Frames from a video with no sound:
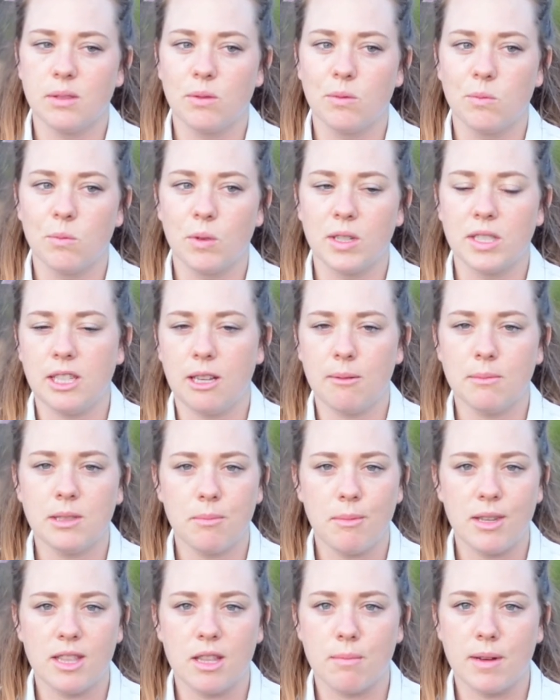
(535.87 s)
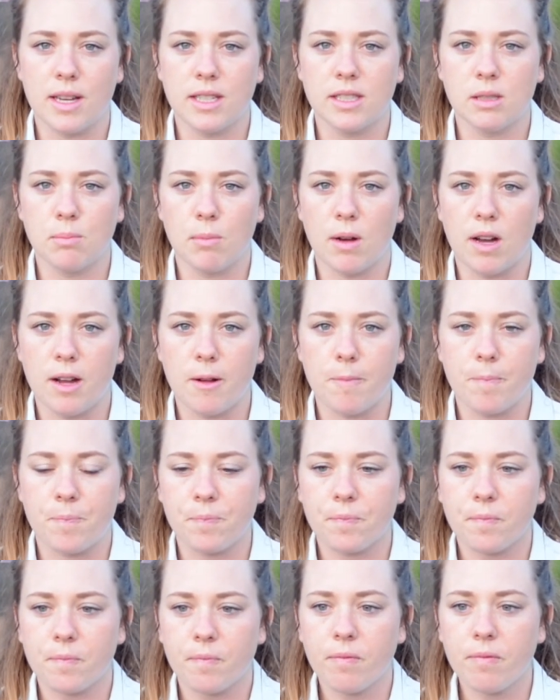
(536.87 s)
what seems to be the best spot.
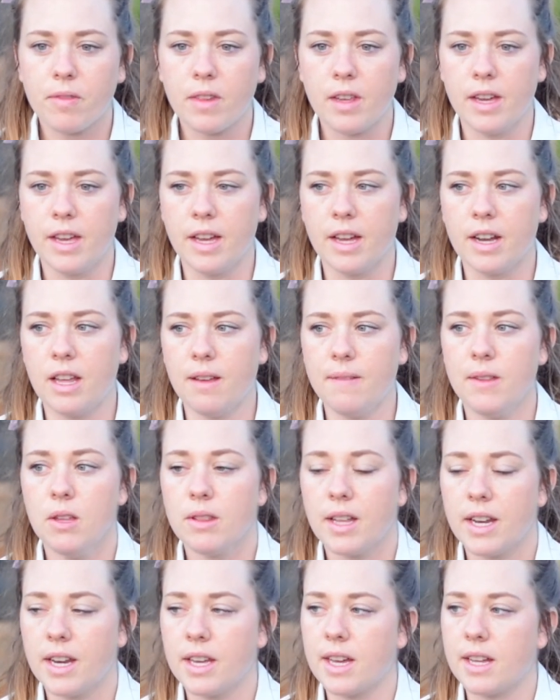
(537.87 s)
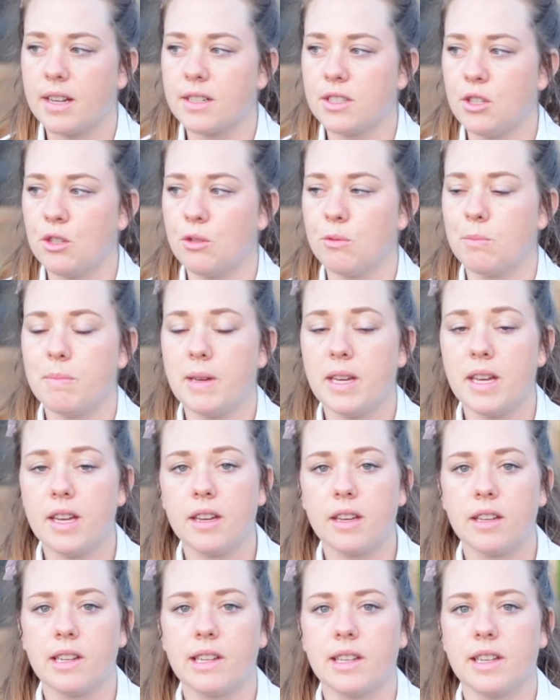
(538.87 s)
And if you let it get too big,
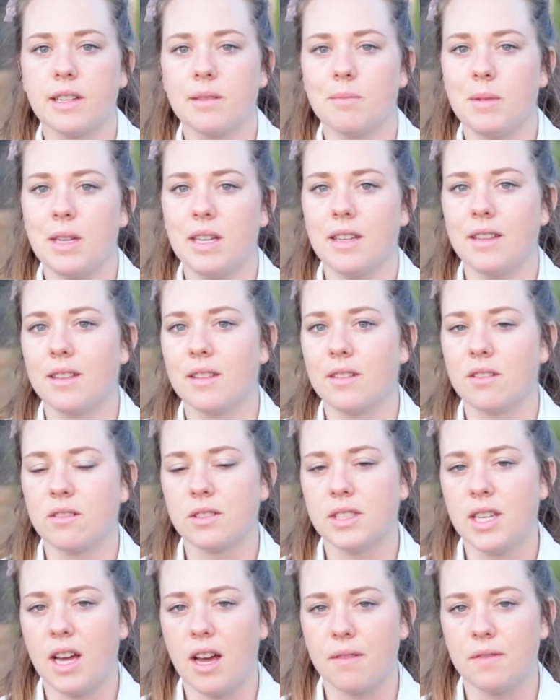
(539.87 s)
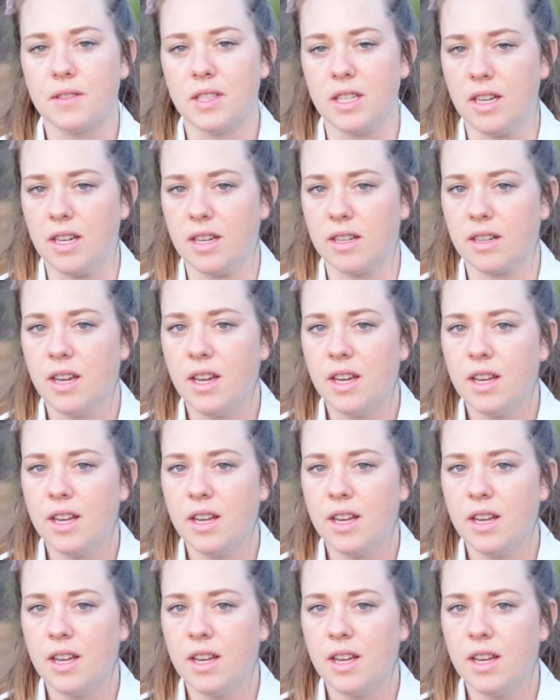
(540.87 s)
it can be a little tough to eat.